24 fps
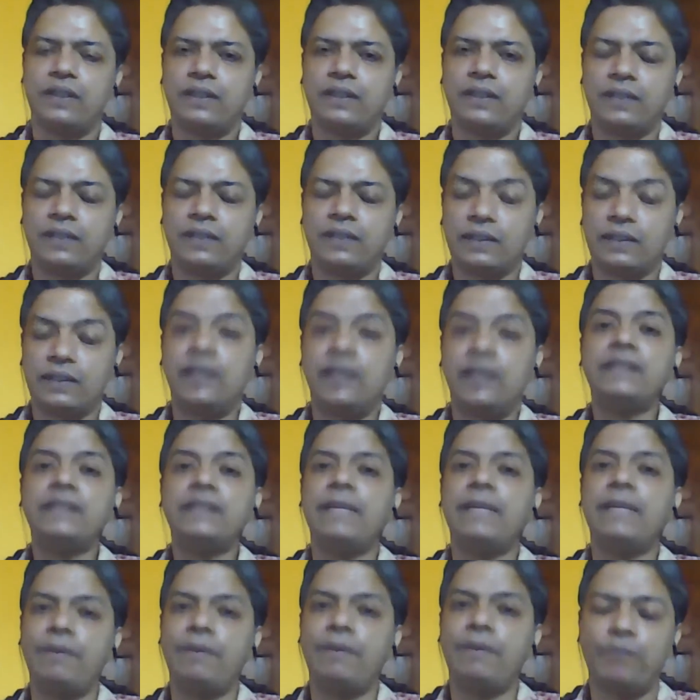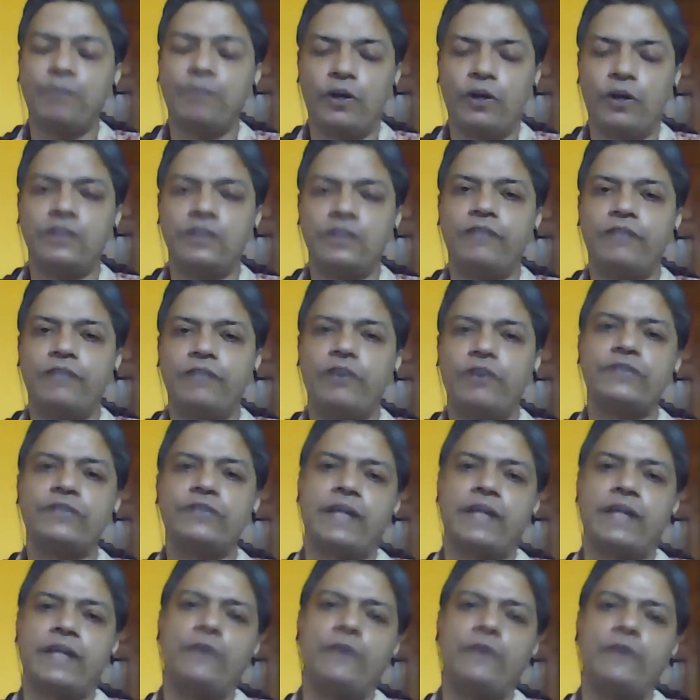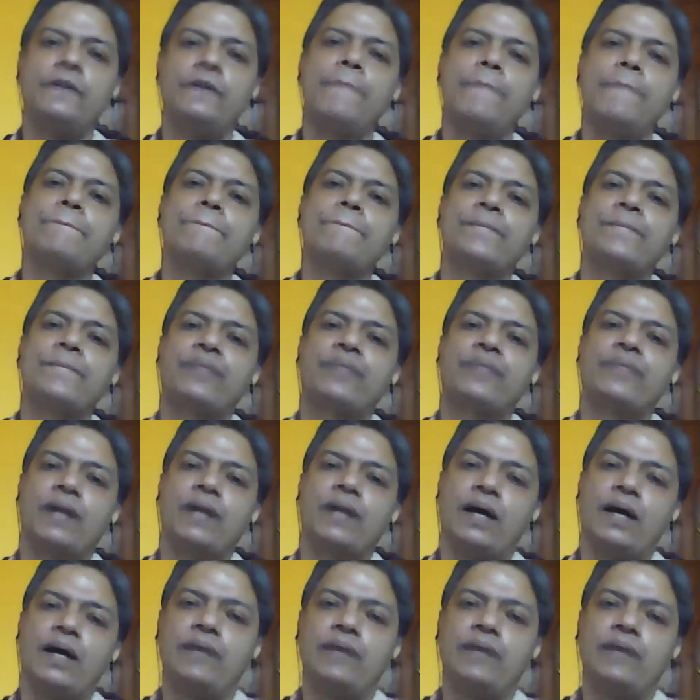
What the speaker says: The third type of plot revolves around uh,